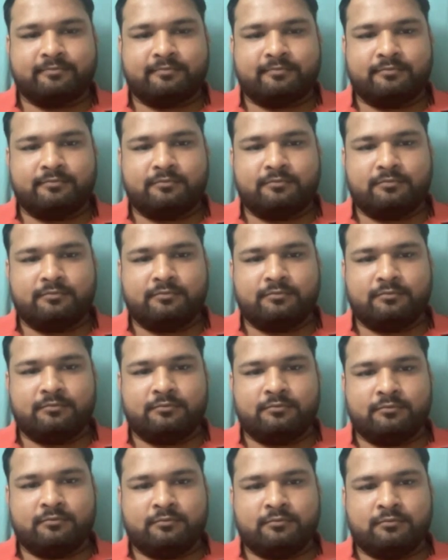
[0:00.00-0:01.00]

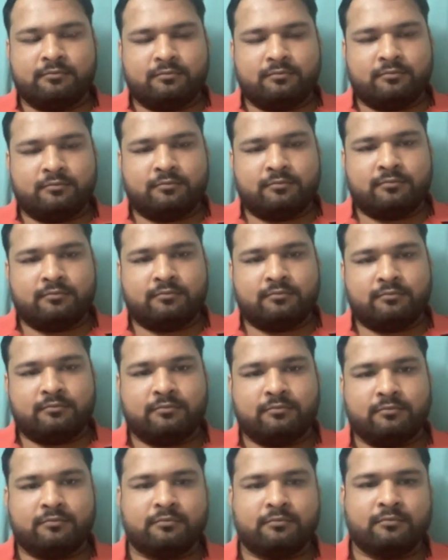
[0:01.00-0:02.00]

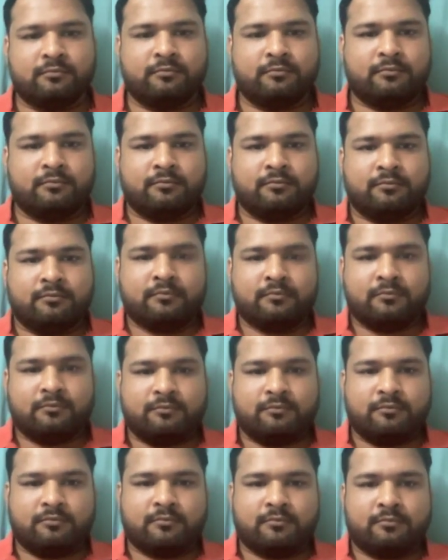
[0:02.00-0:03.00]

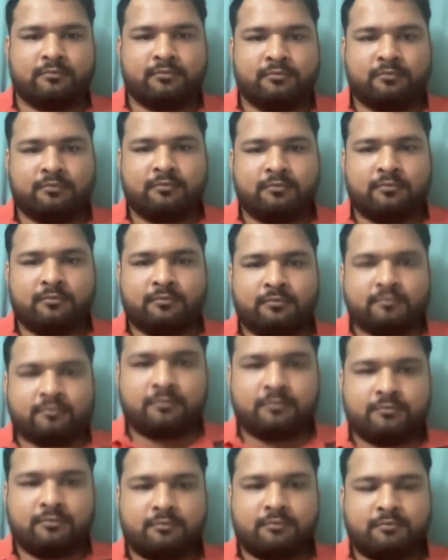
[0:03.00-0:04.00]

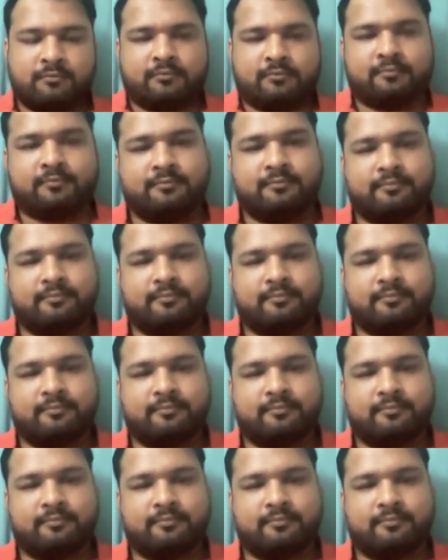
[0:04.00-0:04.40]
[no speech]